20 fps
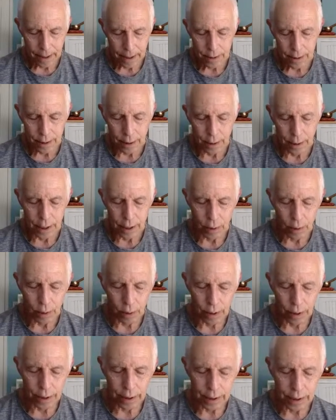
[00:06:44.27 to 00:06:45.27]
So in
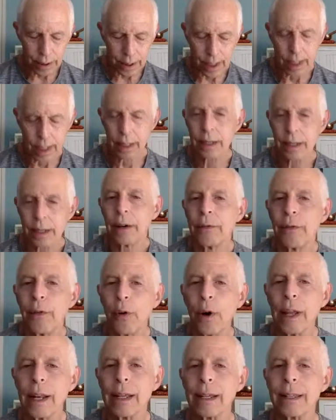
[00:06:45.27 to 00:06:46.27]
all these things,
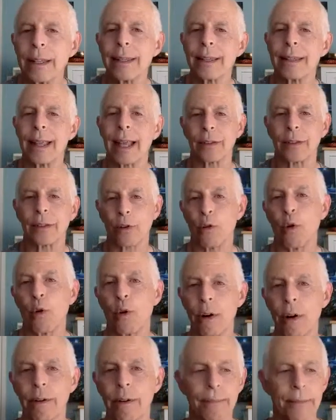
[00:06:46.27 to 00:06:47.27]
avoidance is at the
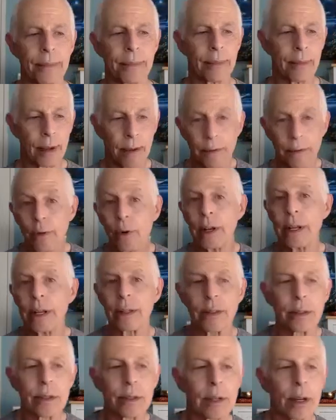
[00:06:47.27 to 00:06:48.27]
core.
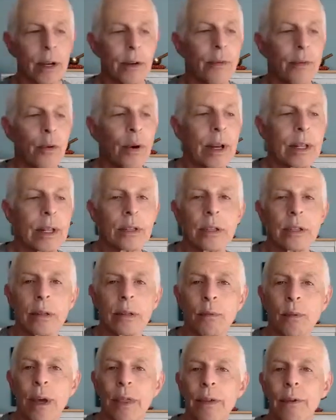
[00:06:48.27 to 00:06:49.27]
Avoidance,
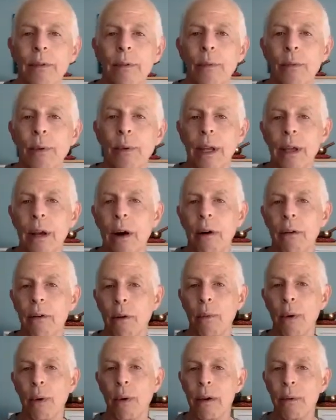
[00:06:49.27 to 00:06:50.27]
whether we are
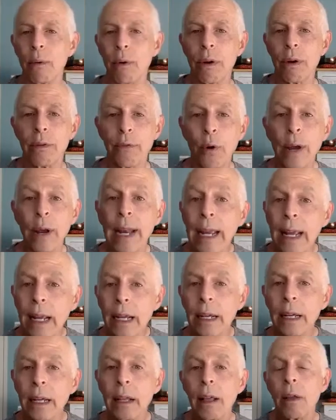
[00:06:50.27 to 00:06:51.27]
aware we're avoiding
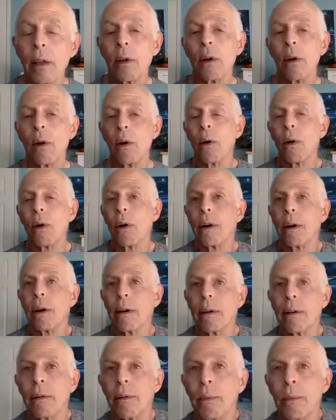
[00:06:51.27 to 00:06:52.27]

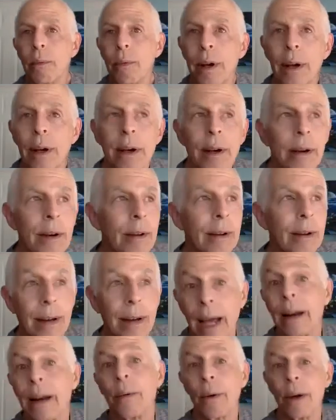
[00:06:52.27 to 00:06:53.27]
or we're
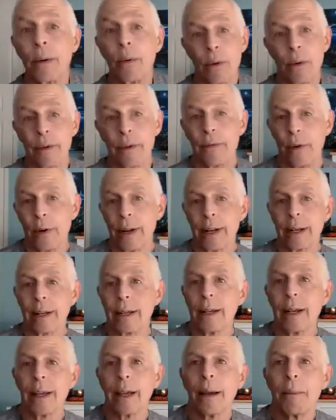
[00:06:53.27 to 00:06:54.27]
not aware we're avoiding.
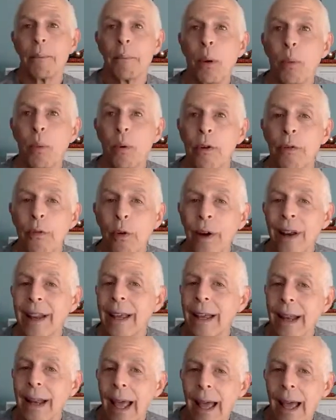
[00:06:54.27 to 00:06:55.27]
But we're
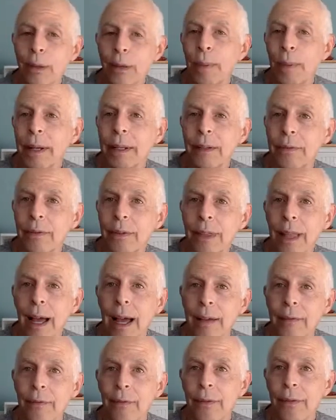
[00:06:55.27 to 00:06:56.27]
avoiding an aspect of
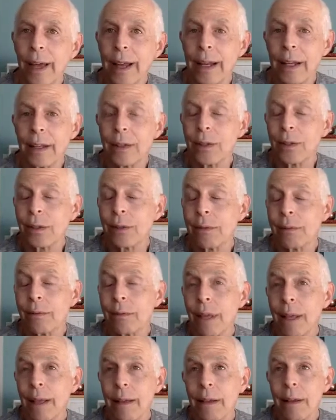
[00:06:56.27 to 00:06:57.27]
life that is
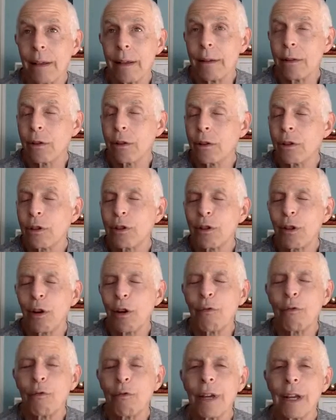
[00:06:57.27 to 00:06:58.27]

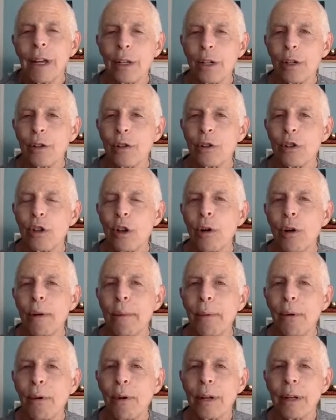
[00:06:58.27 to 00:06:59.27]
so rich and so
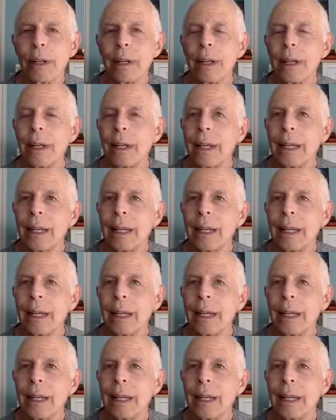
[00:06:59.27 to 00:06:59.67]
important.